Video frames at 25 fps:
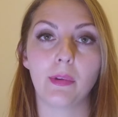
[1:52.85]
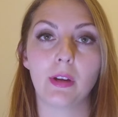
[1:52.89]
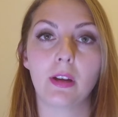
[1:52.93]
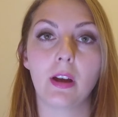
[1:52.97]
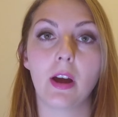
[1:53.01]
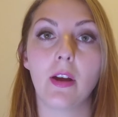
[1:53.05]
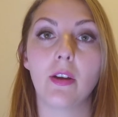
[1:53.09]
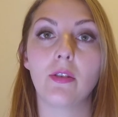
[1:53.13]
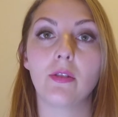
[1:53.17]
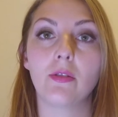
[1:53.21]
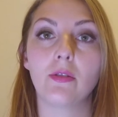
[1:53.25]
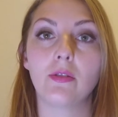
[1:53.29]

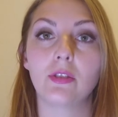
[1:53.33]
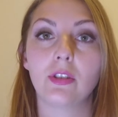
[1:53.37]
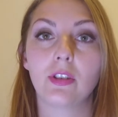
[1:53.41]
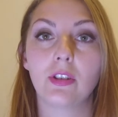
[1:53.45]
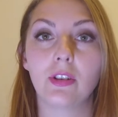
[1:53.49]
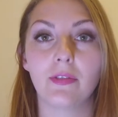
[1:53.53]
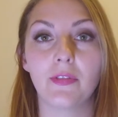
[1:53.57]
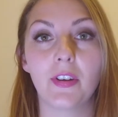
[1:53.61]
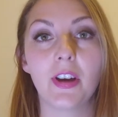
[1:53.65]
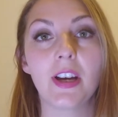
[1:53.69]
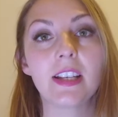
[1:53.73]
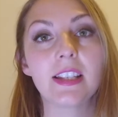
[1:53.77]
go to
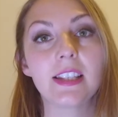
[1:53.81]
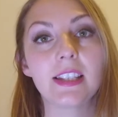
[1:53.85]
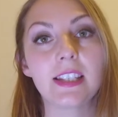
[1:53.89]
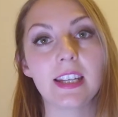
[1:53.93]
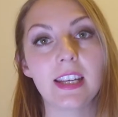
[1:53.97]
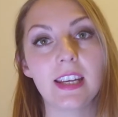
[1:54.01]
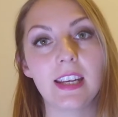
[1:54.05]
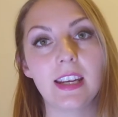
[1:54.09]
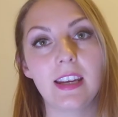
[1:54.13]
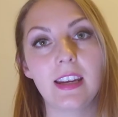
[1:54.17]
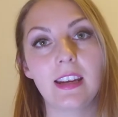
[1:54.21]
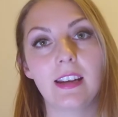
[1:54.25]

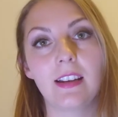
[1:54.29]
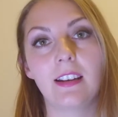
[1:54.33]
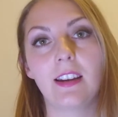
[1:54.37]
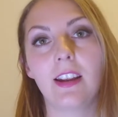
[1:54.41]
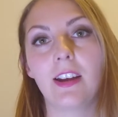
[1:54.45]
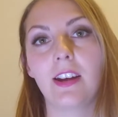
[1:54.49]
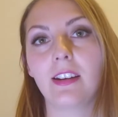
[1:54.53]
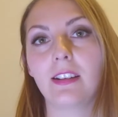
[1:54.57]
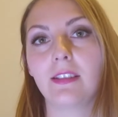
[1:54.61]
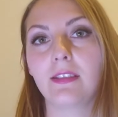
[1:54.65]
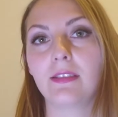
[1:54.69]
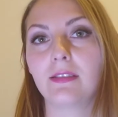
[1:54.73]
university,
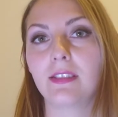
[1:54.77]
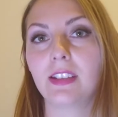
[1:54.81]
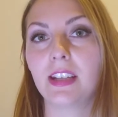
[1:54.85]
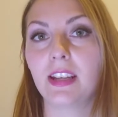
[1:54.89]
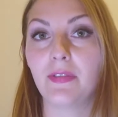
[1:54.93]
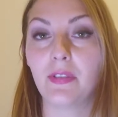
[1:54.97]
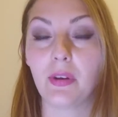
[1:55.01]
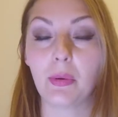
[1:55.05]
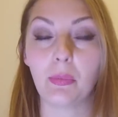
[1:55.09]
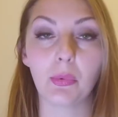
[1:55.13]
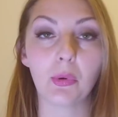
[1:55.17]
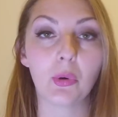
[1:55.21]
learn
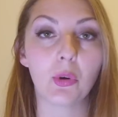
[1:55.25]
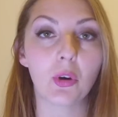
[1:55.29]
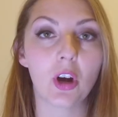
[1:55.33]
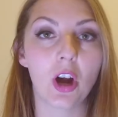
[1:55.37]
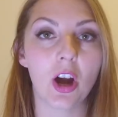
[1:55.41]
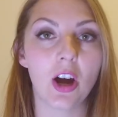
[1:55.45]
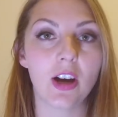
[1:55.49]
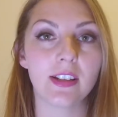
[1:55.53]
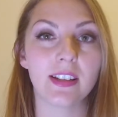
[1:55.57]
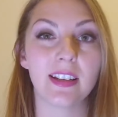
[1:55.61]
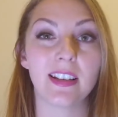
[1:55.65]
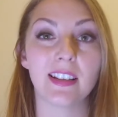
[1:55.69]
TV and
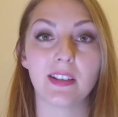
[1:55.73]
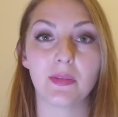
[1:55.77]
broadcasting,